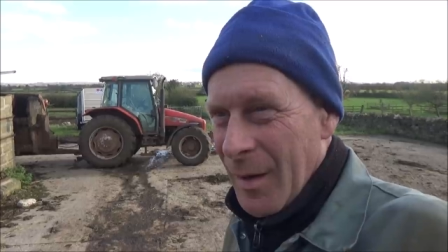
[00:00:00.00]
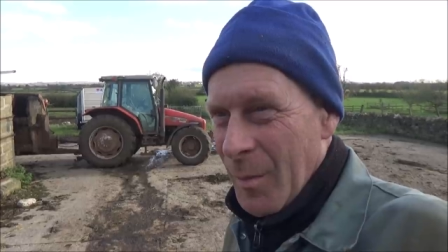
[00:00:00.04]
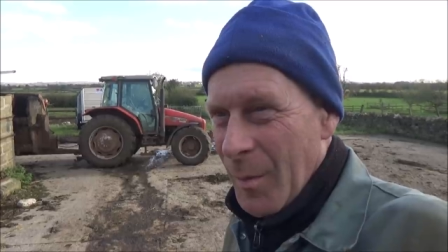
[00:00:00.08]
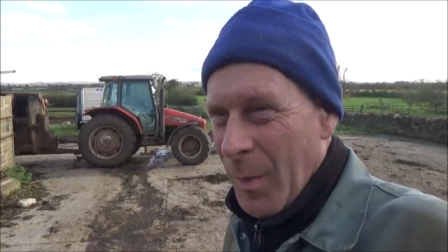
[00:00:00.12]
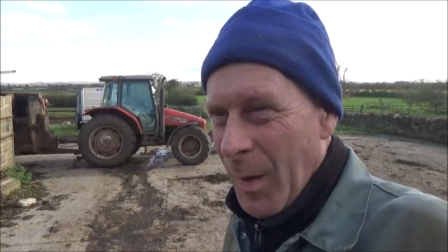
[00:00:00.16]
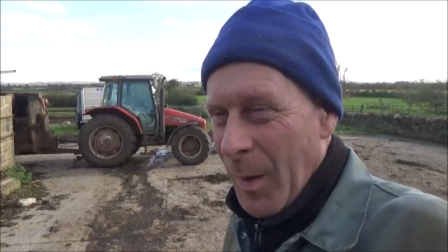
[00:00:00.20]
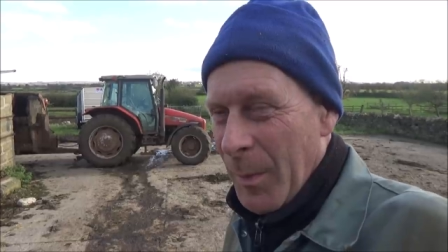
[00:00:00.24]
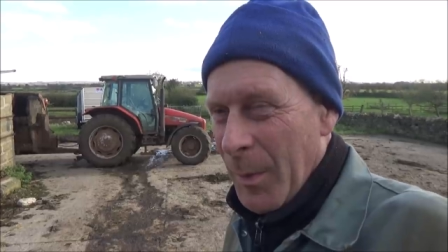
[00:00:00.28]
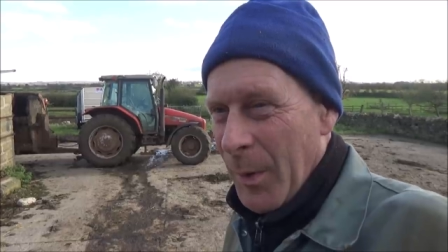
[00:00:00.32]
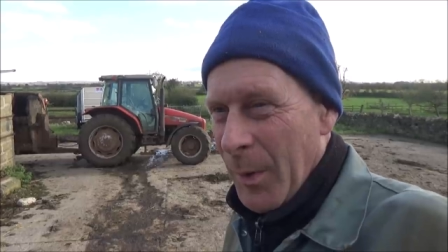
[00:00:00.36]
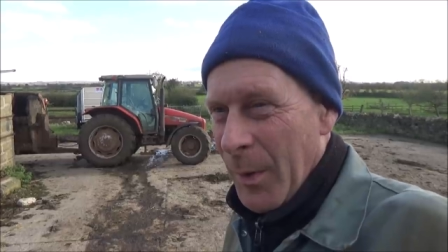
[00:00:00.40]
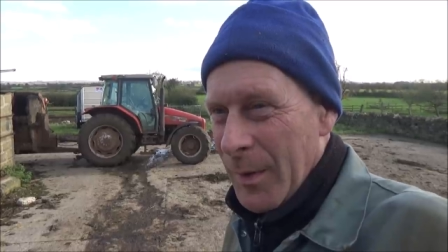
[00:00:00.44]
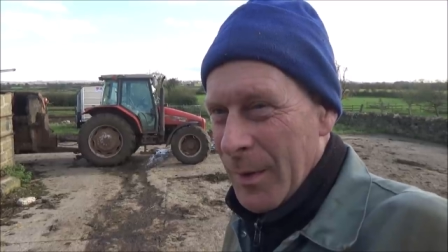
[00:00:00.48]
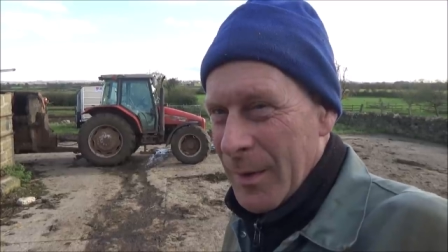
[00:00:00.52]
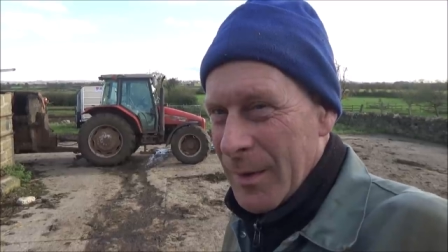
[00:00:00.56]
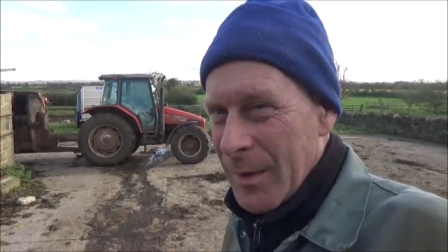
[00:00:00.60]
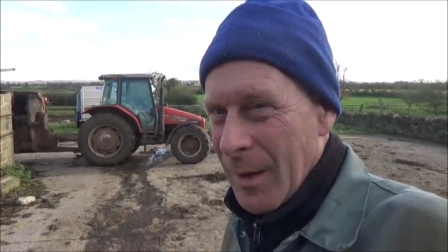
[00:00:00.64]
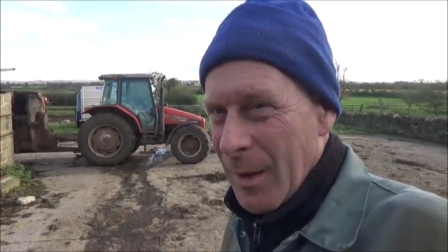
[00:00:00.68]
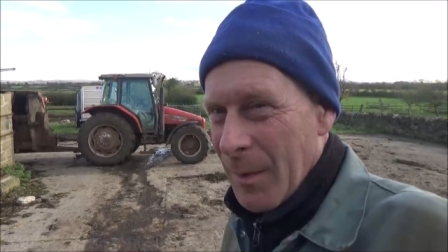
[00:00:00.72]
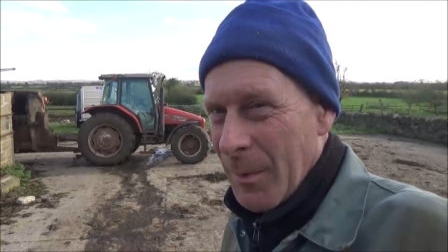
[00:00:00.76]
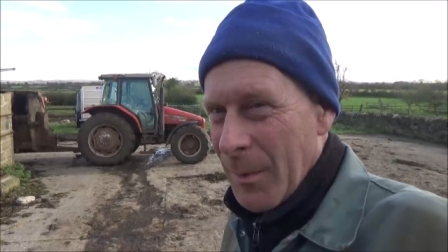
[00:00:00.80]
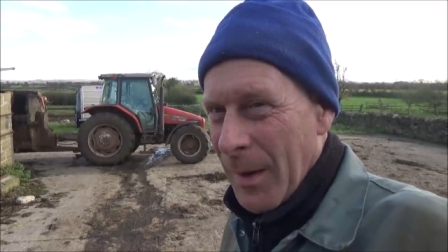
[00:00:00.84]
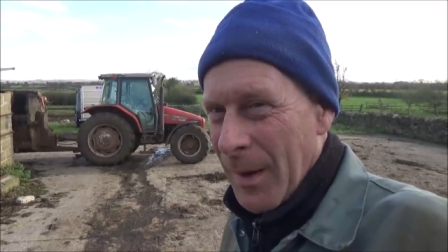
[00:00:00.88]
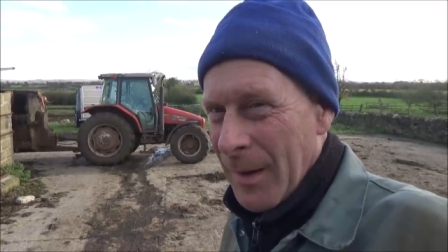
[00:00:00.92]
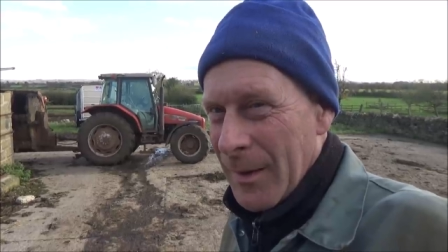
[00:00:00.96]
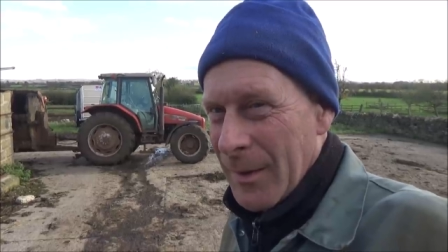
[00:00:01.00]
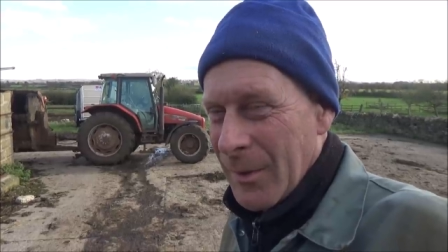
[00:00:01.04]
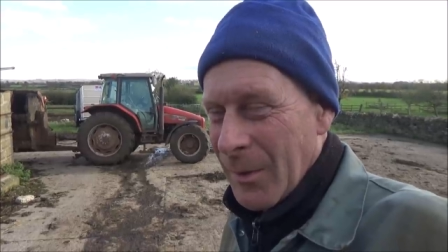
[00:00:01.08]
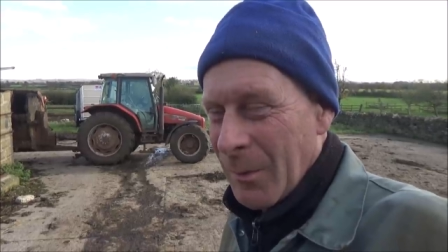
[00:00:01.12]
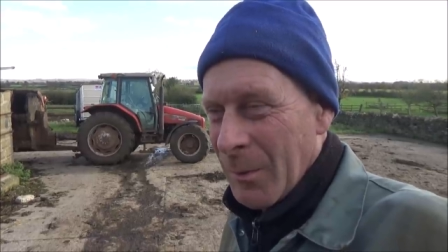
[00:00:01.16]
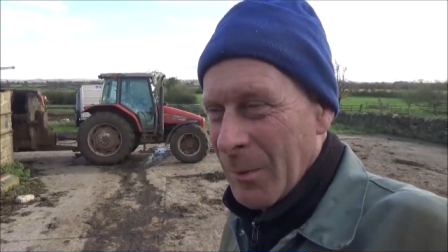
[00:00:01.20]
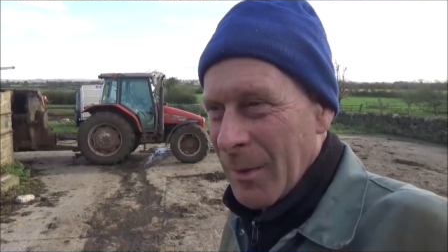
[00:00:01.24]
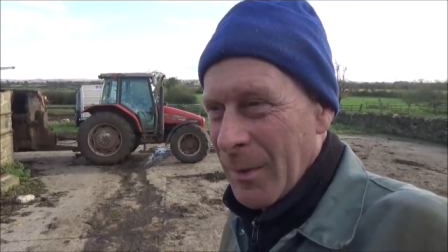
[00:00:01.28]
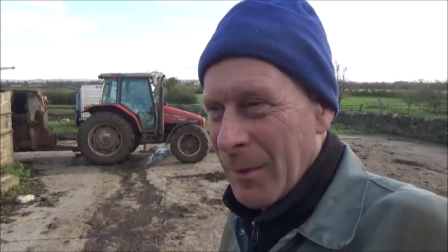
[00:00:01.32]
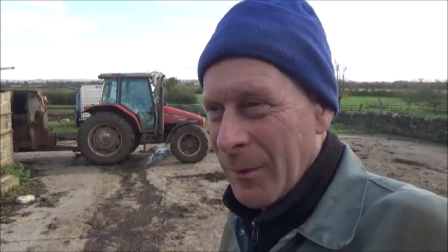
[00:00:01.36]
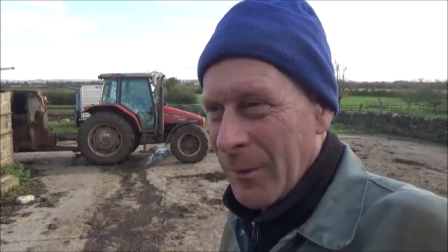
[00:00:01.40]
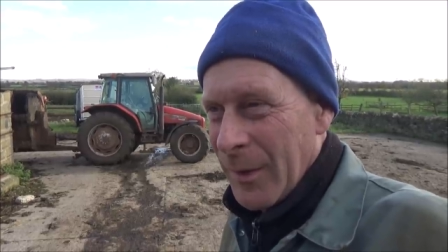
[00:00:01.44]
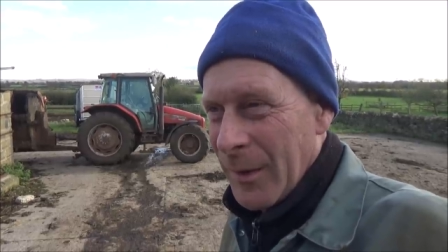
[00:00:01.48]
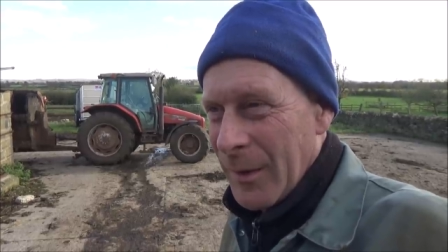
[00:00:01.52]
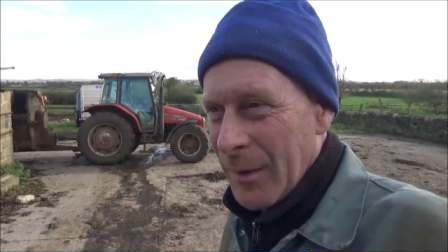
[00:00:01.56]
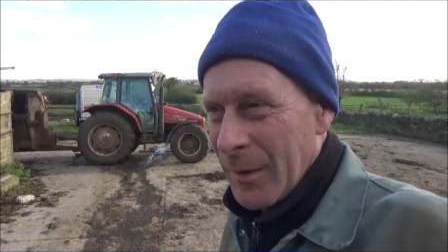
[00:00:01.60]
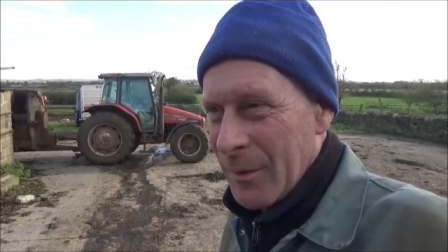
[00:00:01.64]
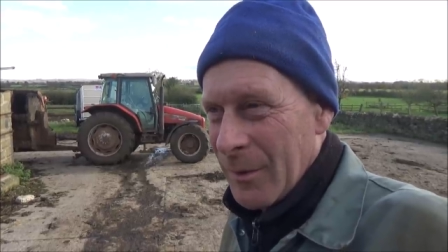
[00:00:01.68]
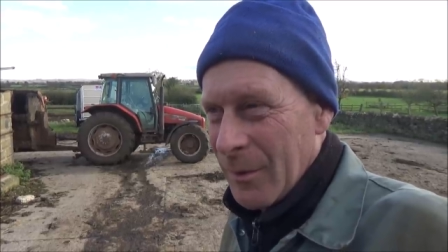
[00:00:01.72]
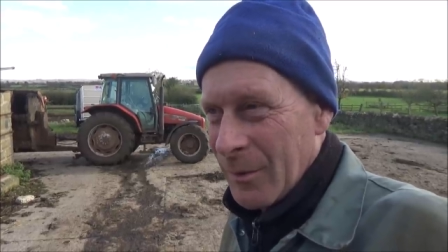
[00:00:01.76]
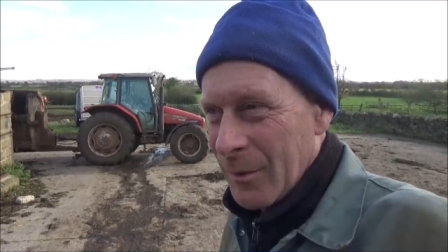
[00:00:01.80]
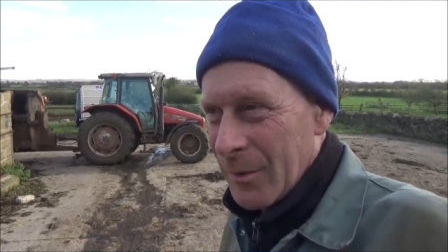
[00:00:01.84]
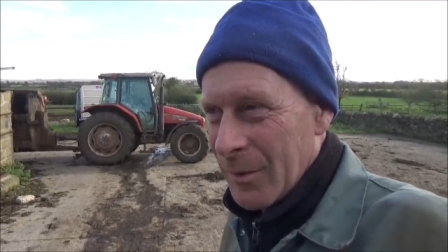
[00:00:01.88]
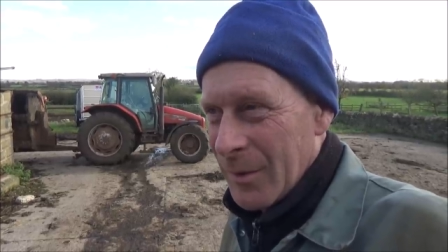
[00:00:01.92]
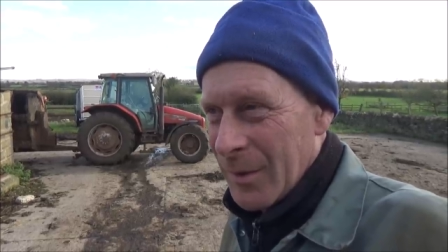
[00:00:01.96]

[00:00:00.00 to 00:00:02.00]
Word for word: by putting the slug pellets on with a vehicle.